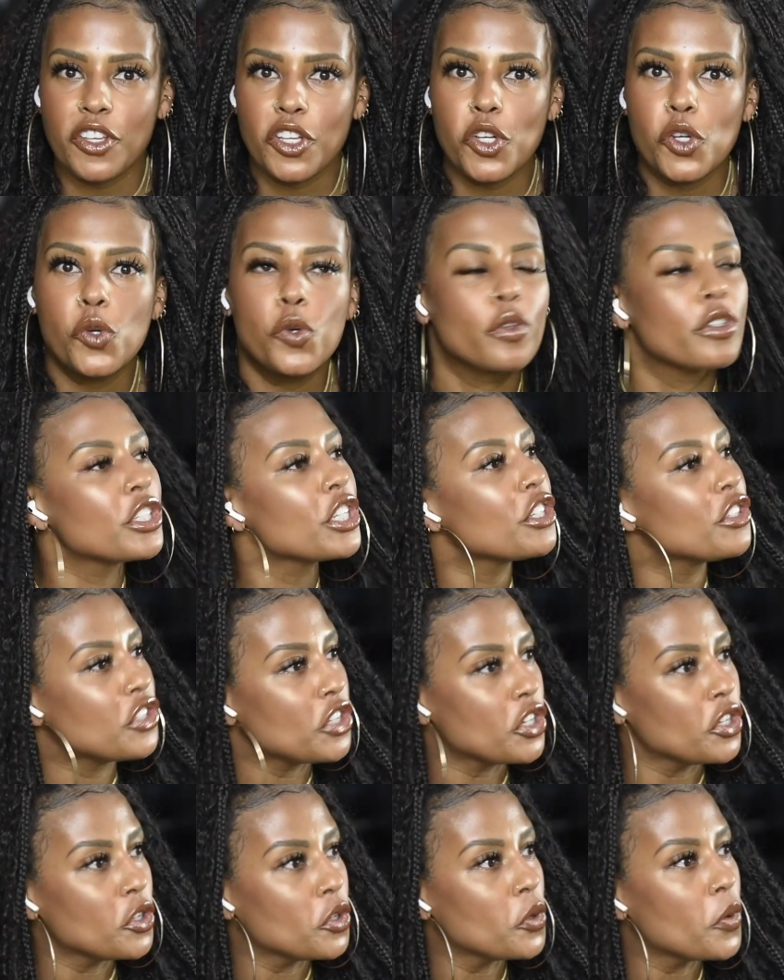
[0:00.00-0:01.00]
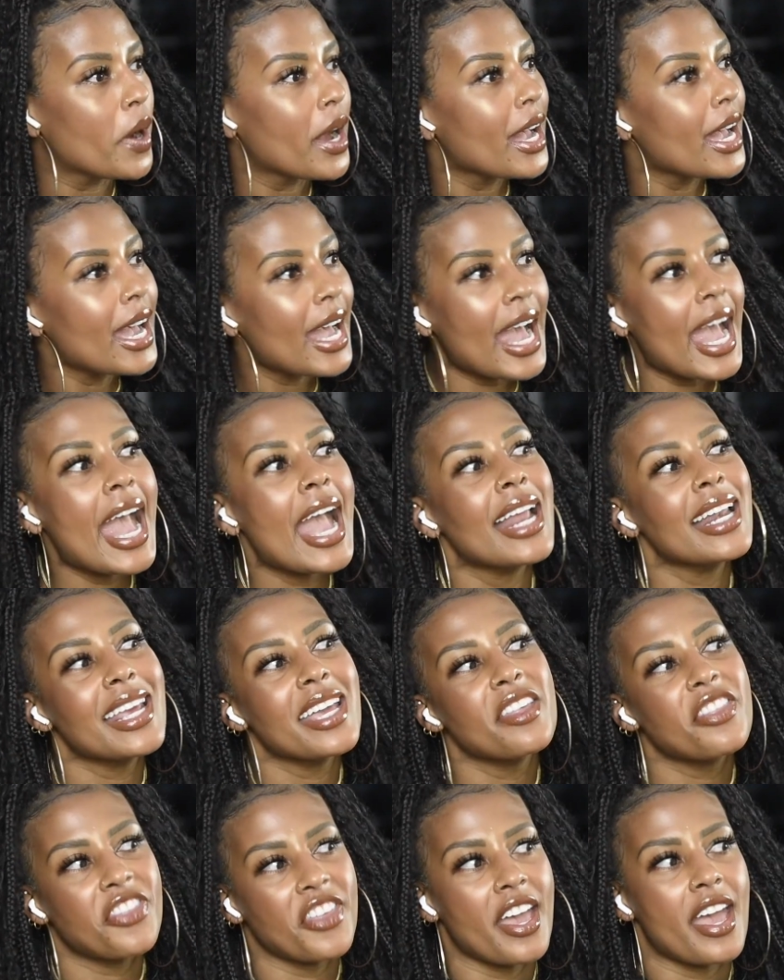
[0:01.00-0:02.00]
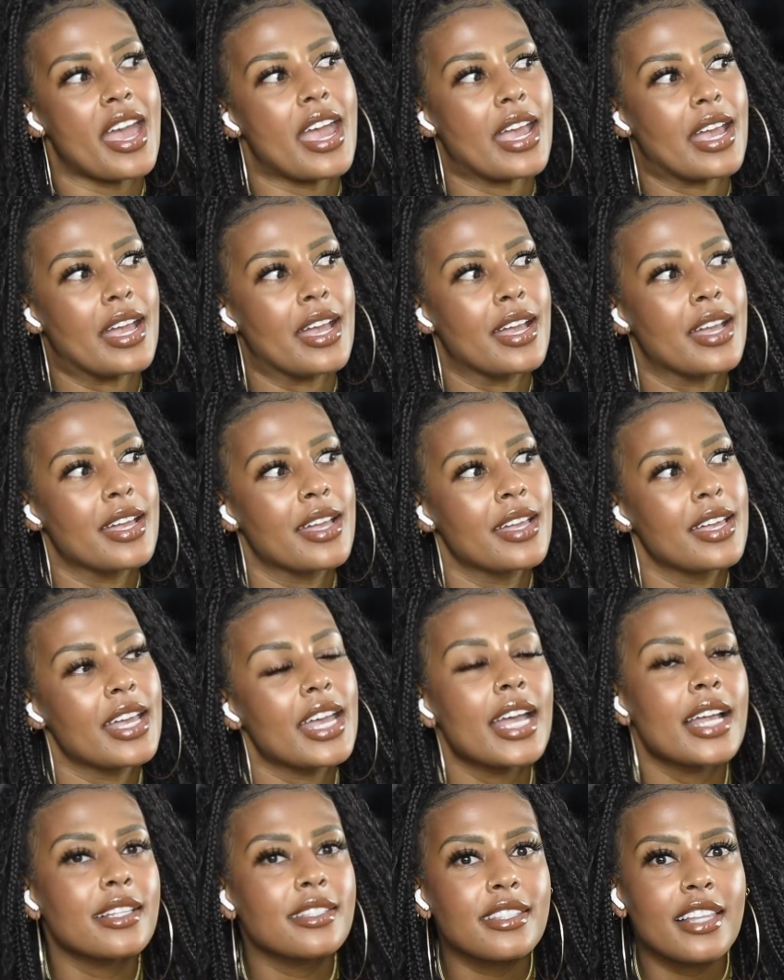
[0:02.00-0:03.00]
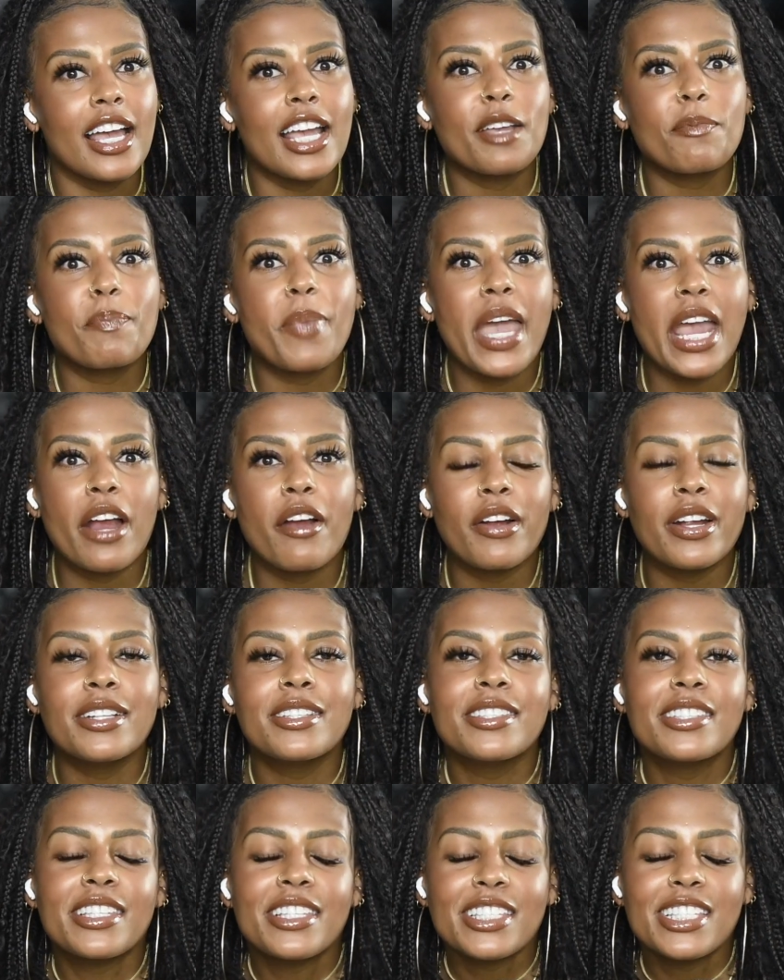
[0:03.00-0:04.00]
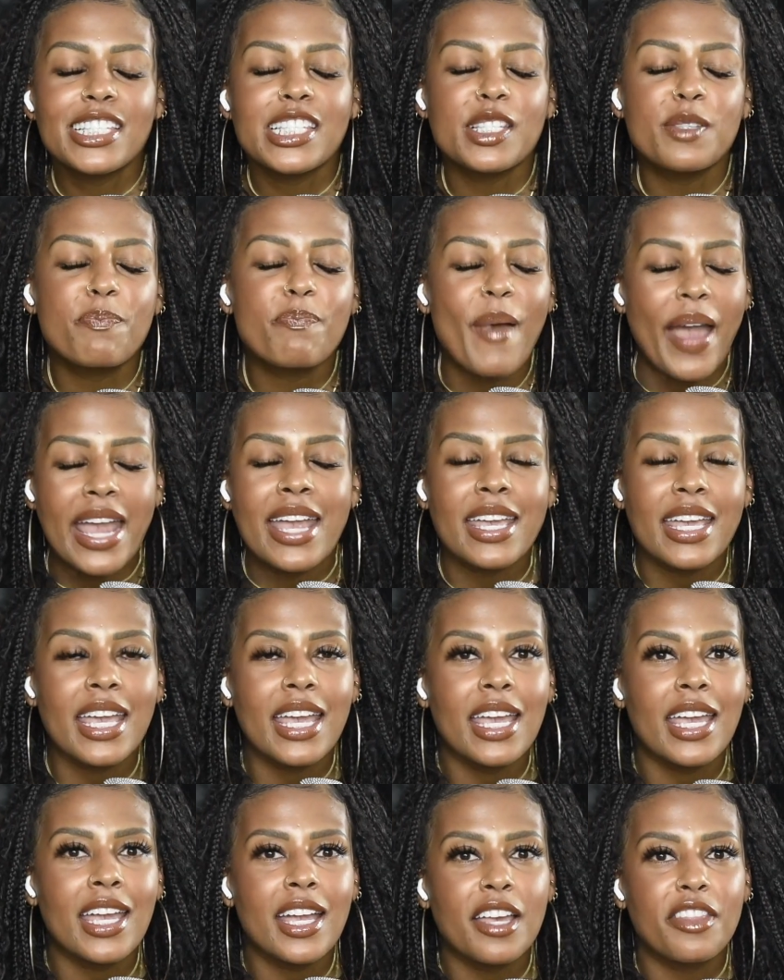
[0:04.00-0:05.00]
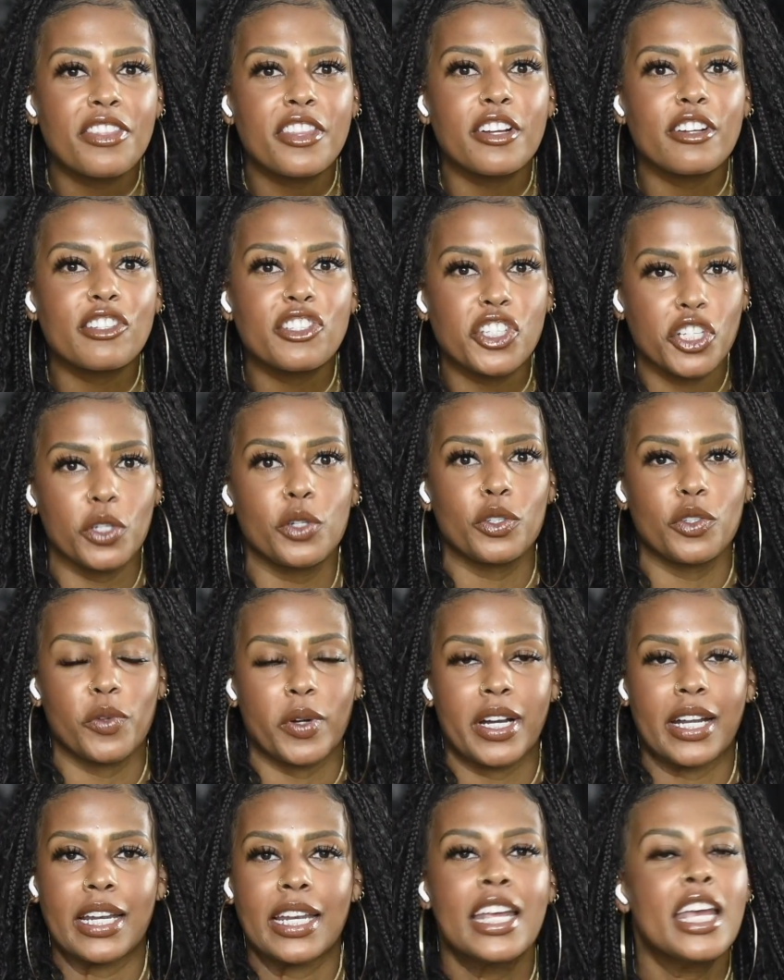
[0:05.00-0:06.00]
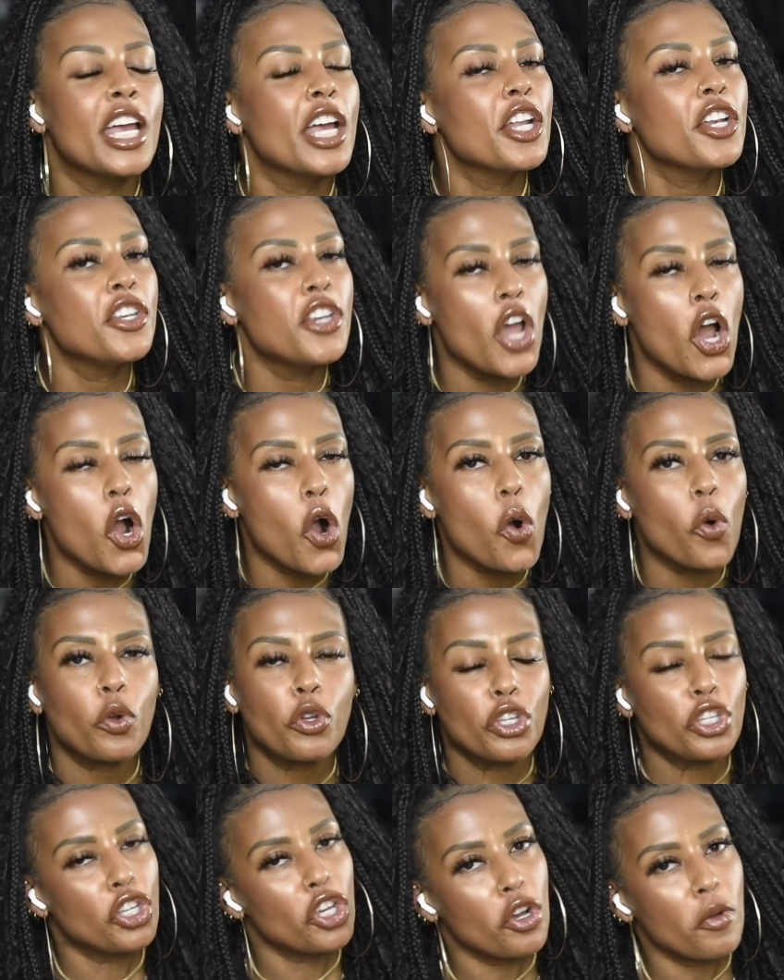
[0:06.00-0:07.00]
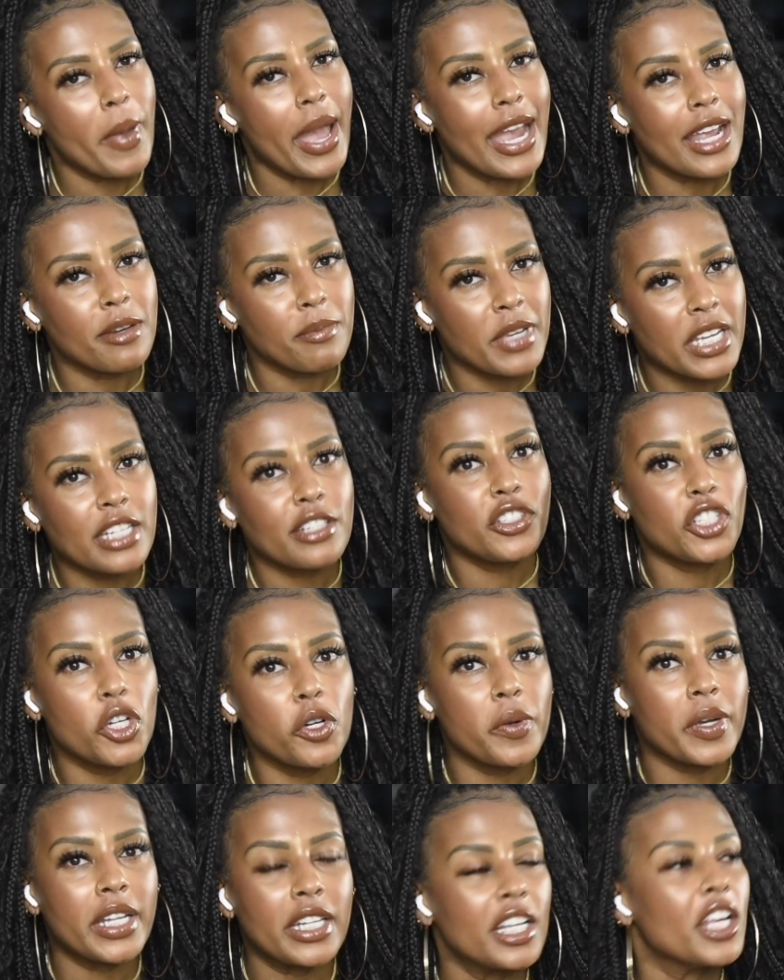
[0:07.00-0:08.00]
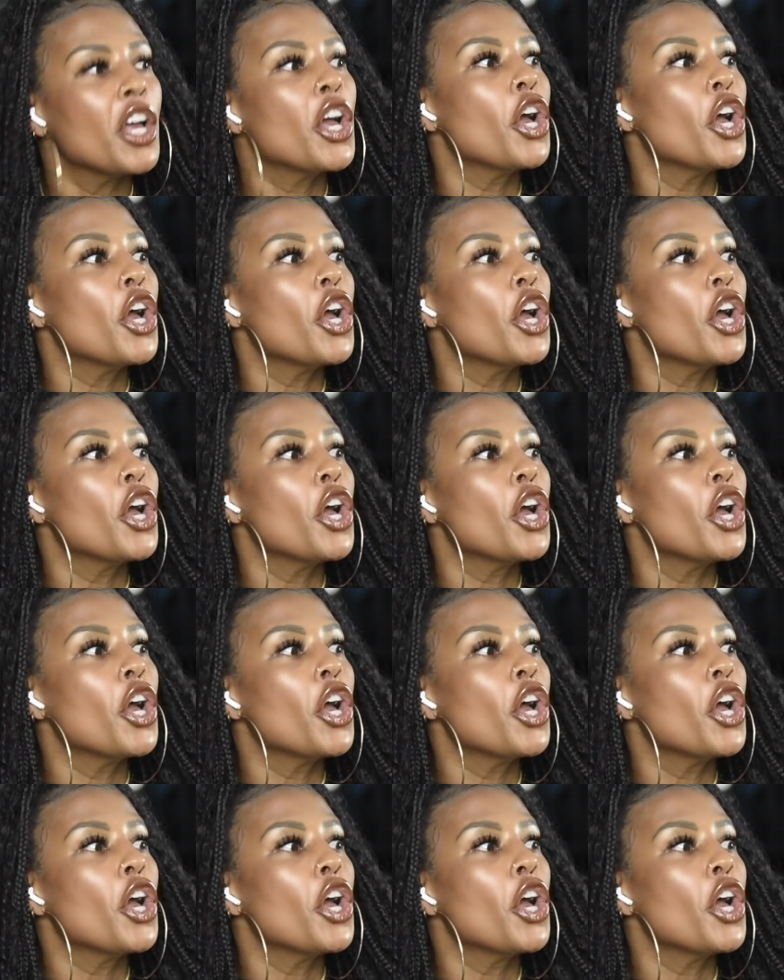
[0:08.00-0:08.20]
you to do anything. It's like parents spanking their children. No, you made me do it.